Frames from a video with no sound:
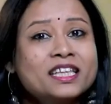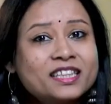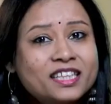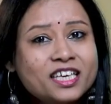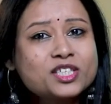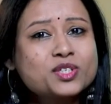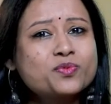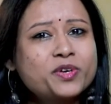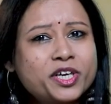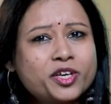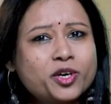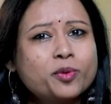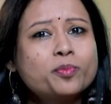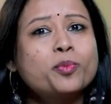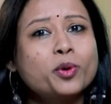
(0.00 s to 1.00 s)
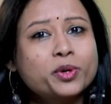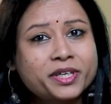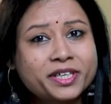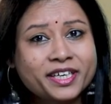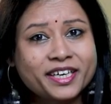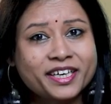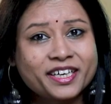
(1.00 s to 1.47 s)
This video
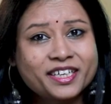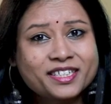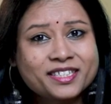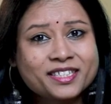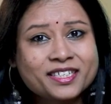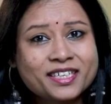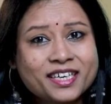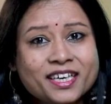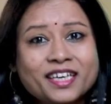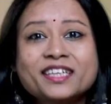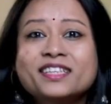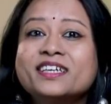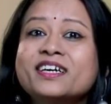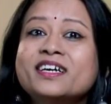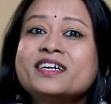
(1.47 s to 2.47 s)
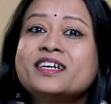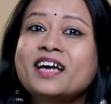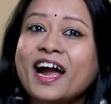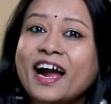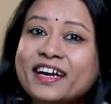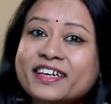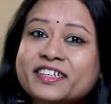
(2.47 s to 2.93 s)
portrays the
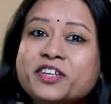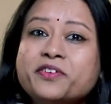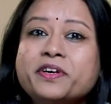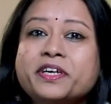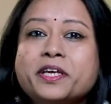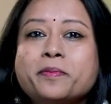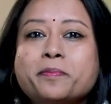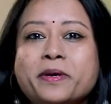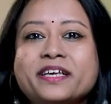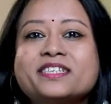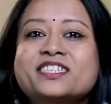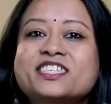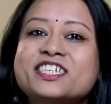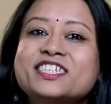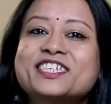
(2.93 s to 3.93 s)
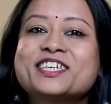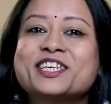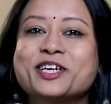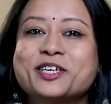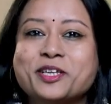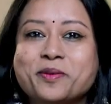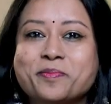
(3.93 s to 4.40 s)
activity-based teaching
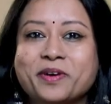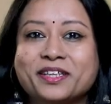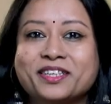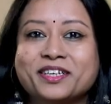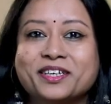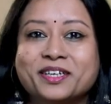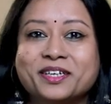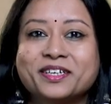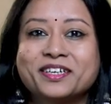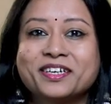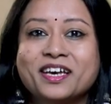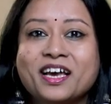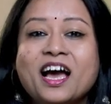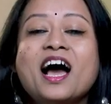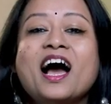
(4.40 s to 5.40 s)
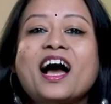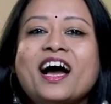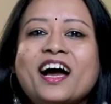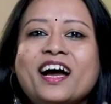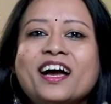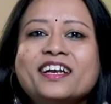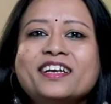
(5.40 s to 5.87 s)
learning method
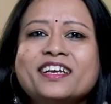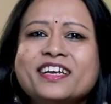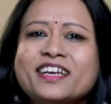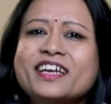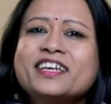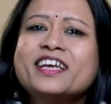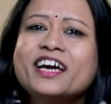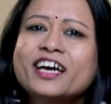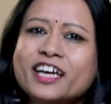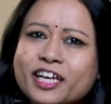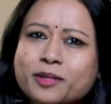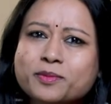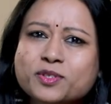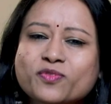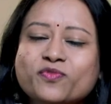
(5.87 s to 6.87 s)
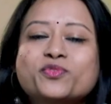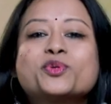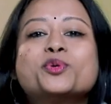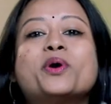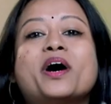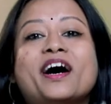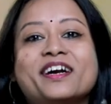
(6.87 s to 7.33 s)
and it helps
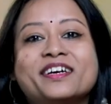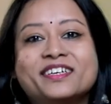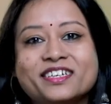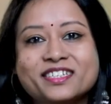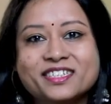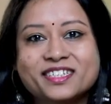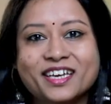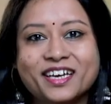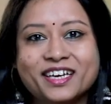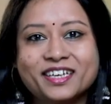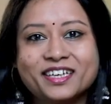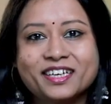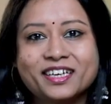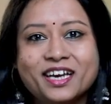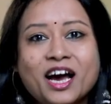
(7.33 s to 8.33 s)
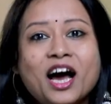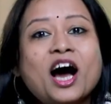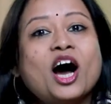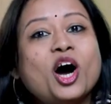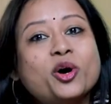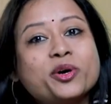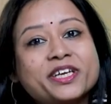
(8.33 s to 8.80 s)
to understand
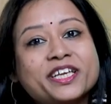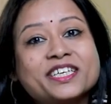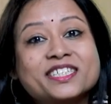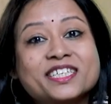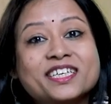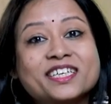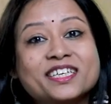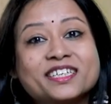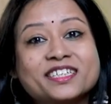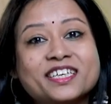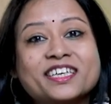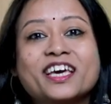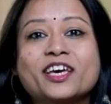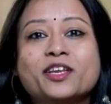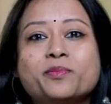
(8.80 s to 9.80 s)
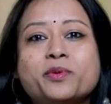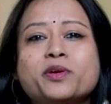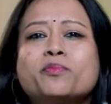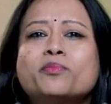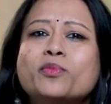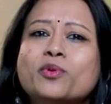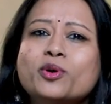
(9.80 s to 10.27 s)
how teaching learning can
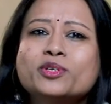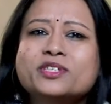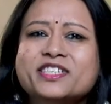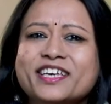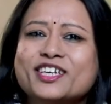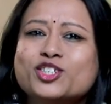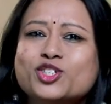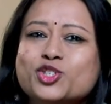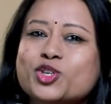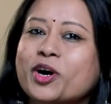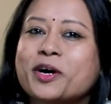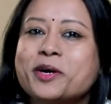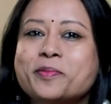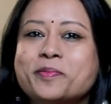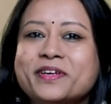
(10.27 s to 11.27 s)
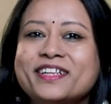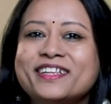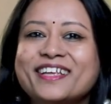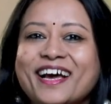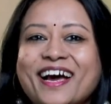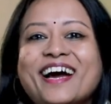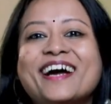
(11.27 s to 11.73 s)
be most enjoyable
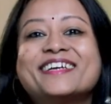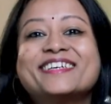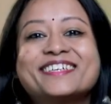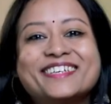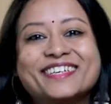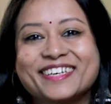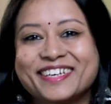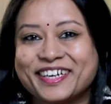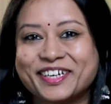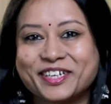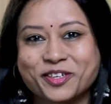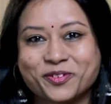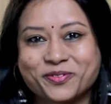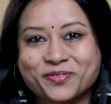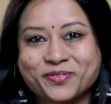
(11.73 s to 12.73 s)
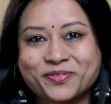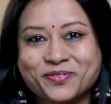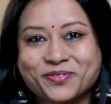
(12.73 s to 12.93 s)
and creative.